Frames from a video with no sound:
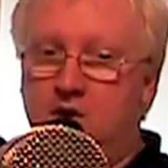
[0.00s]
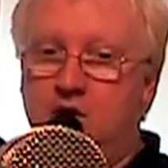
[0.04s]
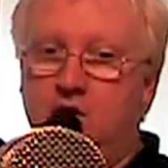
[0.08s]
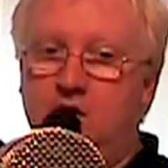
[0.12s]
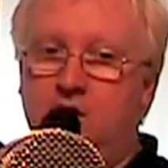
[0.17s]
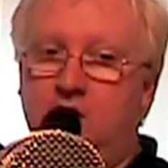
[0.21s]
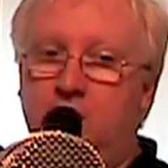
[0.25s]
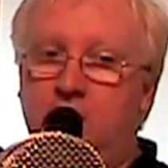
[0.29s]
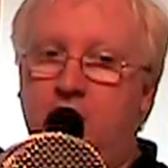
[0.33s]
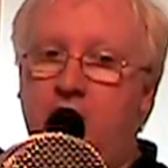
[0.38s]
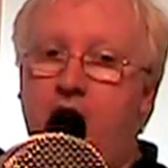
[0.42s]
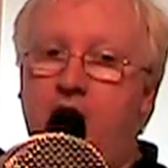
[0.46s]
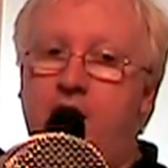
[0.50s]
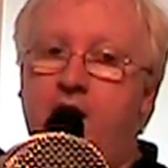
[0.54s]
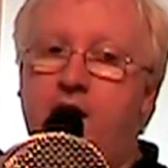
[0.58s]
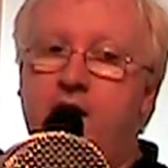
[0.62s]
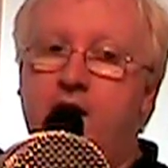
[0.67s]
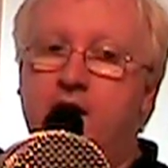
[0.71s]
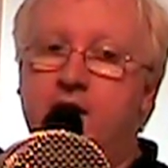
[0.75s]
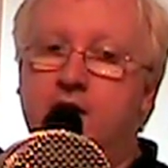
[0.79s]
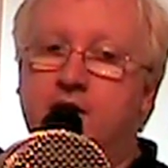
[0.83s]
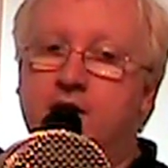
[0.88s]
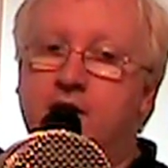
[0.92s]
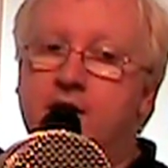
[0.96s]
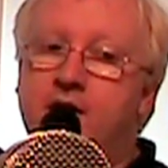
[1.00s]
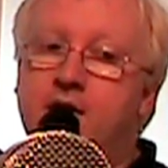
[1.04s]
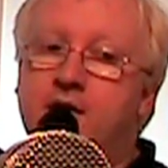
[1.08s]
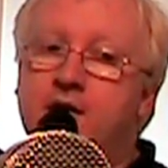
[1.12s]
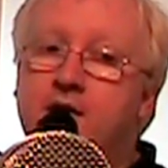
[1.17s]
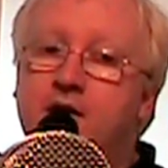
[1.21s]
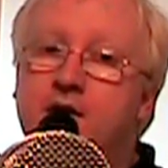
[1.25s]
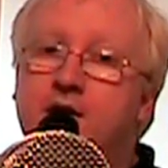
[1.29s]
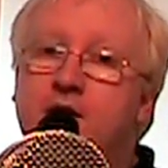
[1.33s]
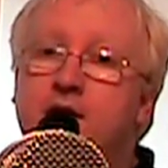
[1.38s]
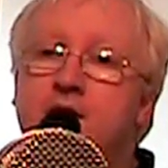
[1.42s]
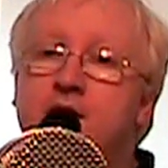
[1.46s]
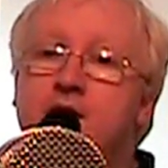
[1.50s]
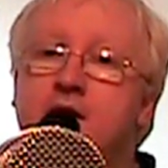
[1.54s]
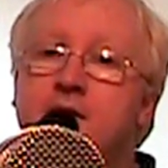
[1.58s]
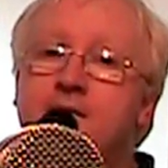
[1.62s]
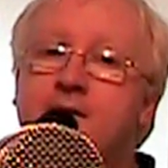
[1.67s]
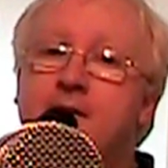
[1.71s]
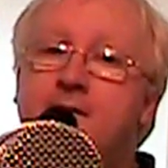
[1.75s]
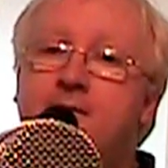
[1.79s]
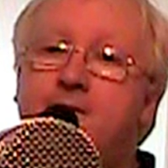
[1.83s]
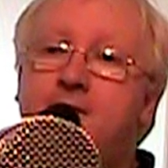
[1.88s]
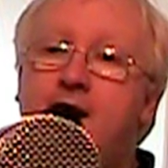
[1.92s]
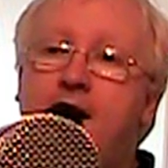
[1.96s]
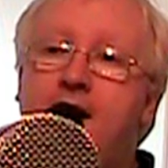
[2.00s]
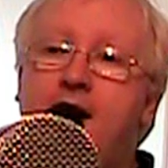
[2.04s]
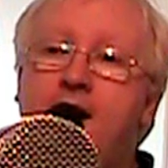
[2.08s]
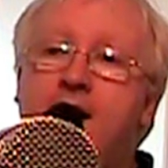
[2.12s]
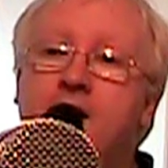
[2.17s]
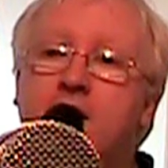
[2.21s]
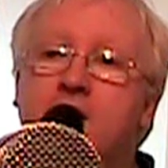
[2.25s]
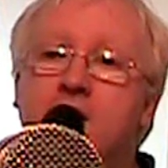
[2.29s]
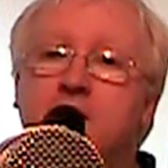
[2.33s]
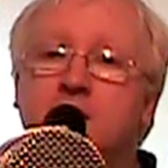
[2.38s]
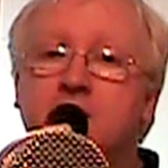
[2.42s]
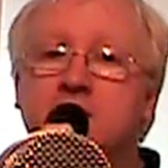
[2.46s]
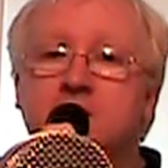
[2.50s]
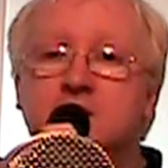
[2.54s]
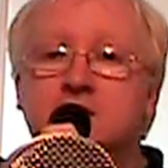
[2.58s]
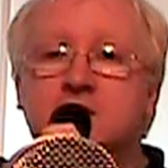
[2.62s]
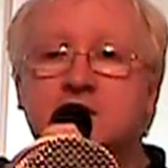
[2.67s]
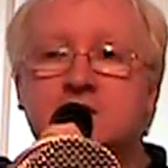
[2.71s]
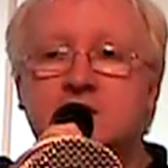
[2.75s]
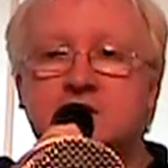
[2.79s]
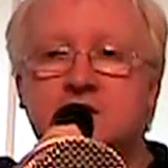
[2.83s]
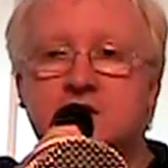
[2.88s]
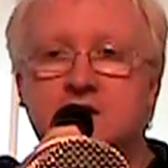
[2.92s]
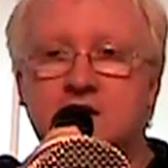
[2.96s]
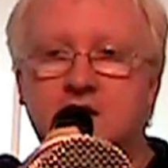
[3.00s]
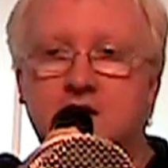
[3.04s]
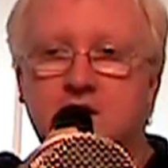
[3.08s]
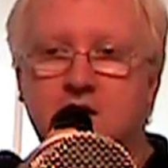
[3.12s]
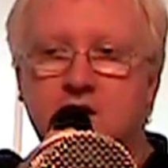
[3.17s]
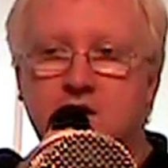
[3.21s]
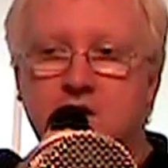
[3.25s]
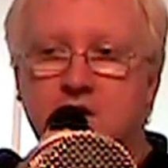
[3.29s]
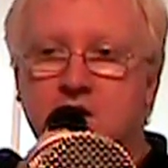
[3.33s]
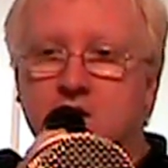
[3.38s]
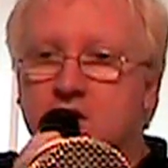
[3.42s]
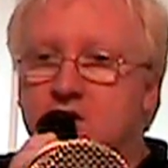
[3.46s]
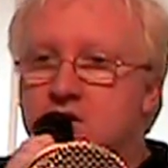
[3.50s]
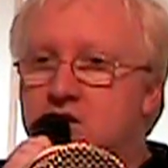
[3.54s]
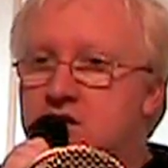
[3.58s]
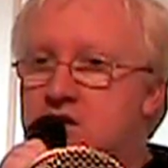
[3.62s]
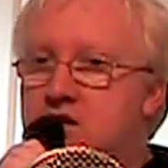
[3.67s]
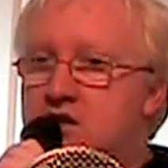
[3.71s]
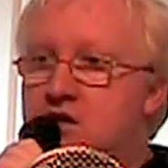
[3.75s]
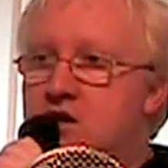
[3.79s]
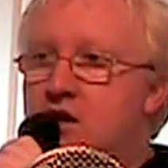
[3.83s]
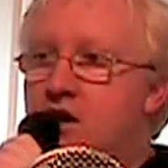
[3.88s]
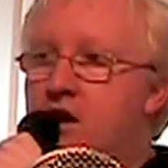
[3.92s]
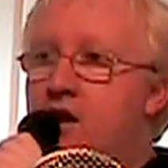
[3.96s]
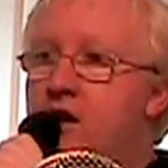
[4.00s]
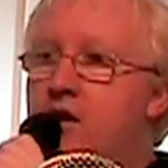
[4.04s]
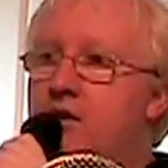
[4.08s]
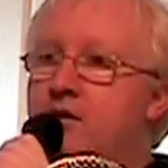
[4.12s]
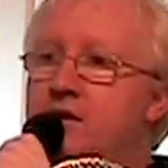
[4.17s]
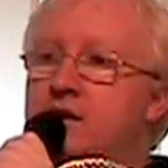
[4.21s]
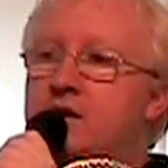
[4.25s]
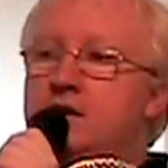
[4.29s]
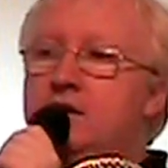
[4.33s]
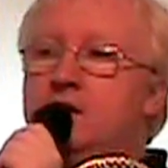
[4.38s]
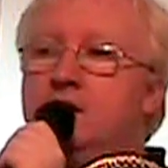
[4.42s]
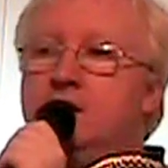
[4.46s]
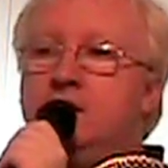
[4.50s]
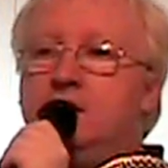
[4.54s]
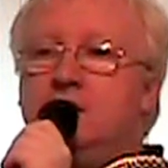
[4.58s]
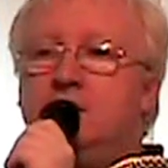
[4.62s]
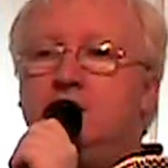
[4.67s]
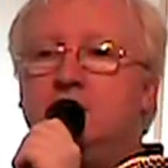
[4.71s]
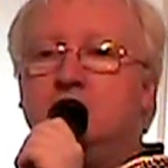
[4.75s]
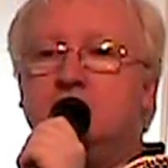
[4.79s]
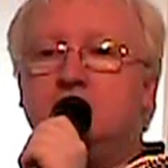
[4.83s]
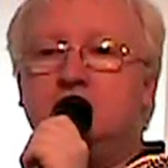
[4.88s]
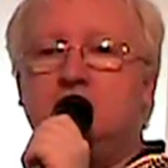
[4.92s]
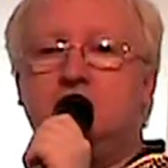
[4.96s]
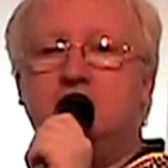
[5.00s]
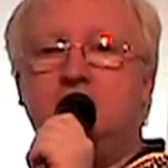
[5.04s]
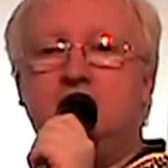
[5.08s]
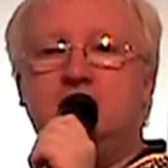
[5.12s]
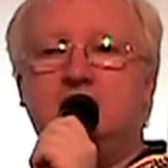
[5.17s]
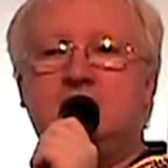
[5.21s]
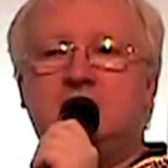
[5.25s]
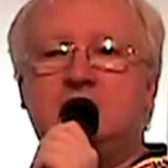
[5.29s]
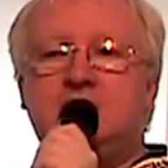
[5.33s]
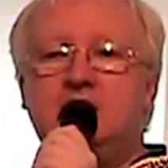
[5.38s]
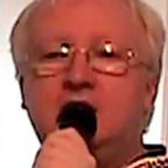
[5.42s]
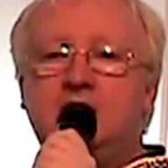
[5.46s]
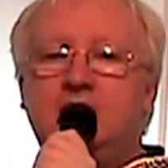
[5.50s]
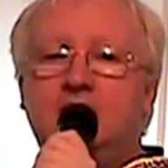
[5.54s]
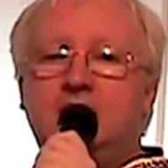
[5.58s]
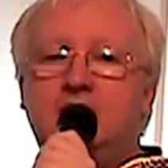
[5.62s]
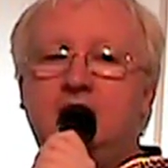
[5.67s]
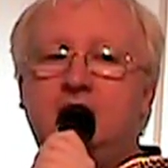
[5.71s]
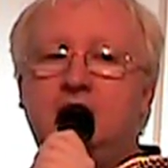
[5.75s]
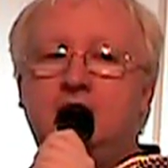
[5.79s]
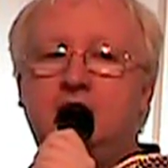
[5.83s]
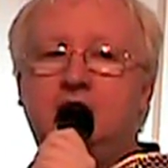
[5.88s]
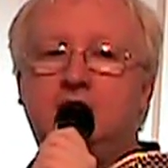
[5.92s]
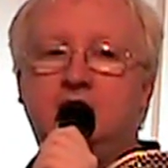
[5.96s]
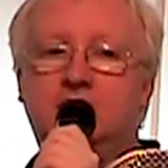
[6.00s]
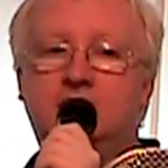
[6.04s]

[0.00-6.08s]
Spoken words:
like a river flows, strolling through the sea.